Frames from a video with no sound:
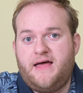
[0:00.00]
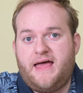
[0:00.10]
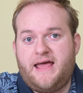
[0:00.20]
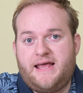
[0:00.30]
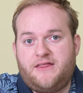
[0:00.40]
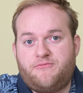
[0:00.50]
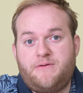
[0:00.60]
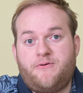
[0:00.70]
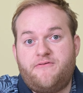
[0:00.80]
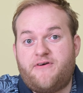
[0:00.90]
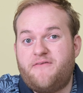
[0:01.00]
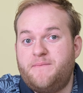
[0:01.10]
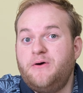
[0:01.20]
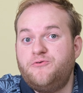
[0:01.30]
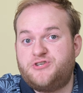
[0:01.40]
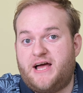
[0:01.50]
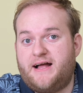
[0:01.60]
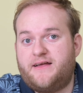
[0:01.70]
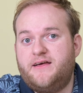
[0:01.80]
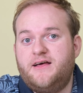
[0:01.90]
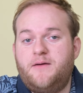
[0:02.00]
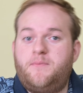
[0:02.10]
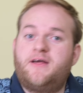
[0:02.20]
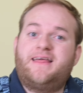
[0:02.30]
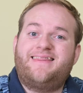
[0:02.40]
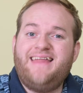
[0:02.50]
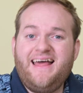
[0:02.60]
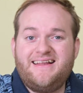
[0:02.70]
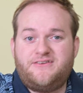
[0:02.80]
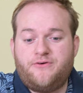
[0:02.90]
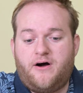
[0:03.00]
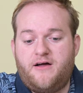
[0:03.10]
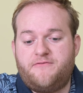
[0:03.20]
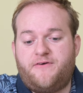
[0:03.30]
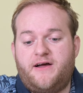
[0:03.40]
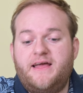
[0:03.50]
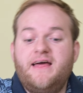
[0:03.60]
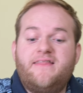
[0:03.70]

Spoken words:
a 3.5mm jack and plugging that into your hi-fi,